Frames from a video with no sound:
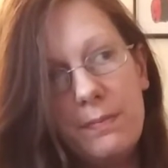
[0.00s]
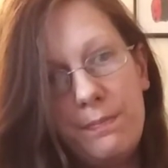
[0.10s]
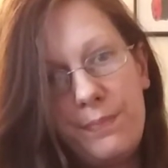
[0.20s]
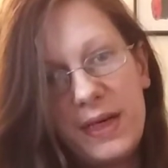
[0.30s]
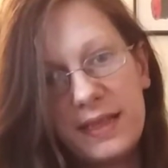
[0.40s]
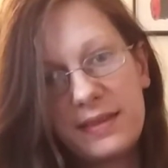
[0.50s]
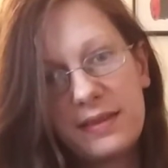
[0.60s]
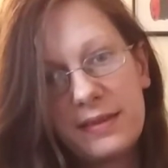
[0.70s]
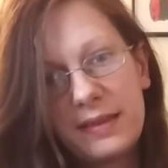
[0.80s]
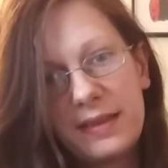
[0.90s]
But,
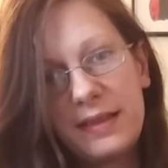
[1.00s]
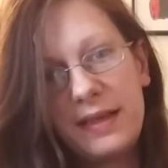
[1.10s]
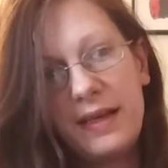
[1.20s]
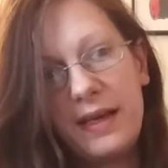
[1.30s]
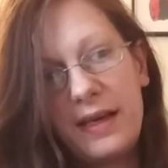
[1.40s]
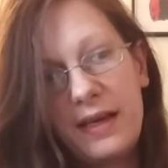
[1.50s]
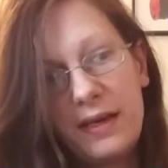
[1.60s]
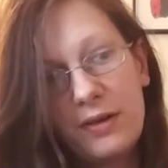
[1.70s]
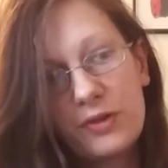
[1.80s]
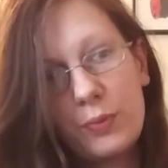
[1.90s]

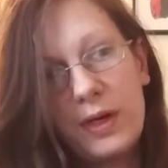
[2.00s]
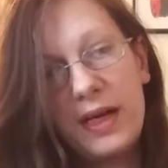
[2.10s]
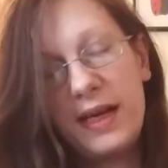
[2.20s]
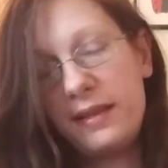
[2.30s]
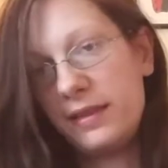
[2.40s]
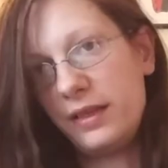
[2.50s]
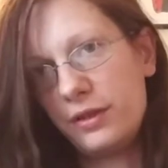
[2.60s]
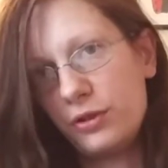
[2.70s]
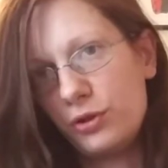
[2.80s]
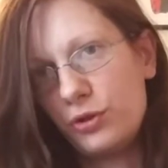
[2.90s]
here's why I
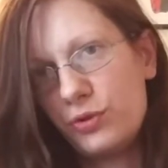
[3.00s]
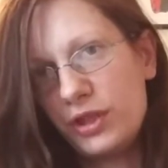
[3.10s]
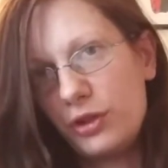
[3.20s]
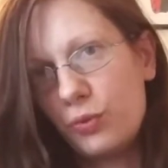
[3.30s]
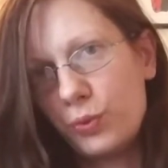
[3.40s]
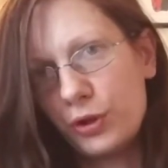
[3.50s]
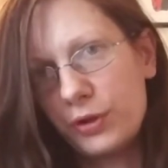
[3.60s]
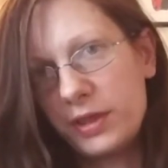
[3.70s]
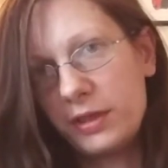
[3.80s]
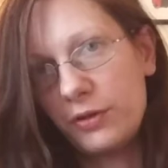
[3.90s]
think they're using the
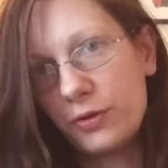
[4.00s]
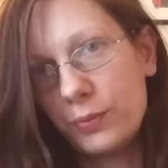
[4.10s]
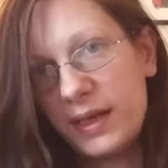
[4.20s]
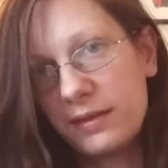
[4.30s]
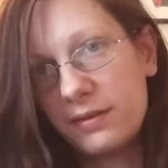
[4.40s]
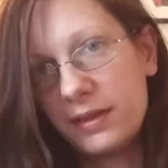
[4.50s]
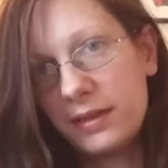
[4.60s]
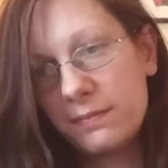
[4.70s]
word incorrectly.